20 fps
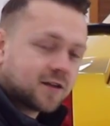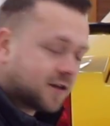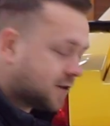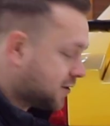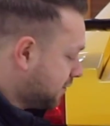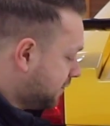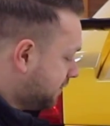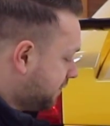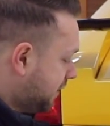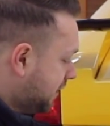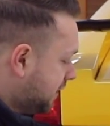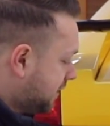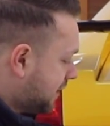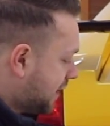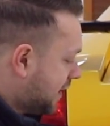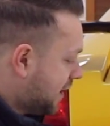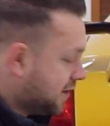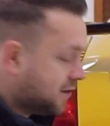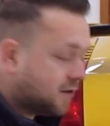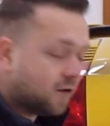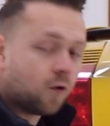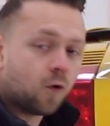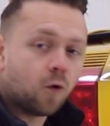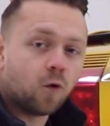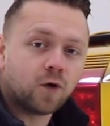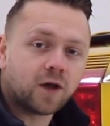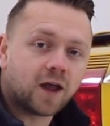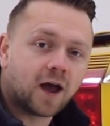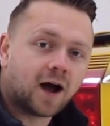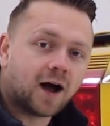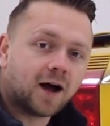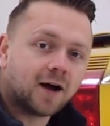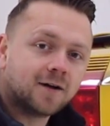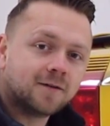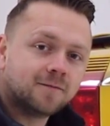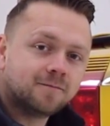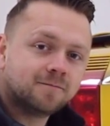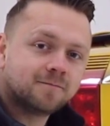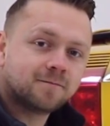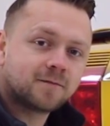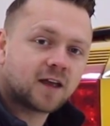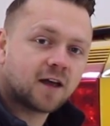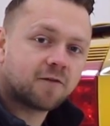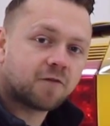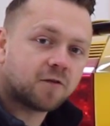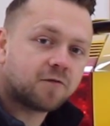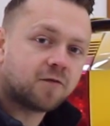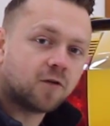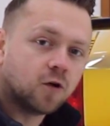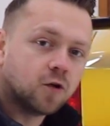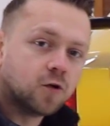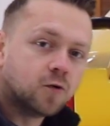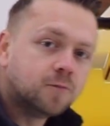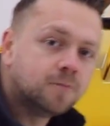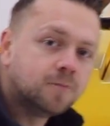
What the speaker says: so V10, oh yeah. Give it a follow.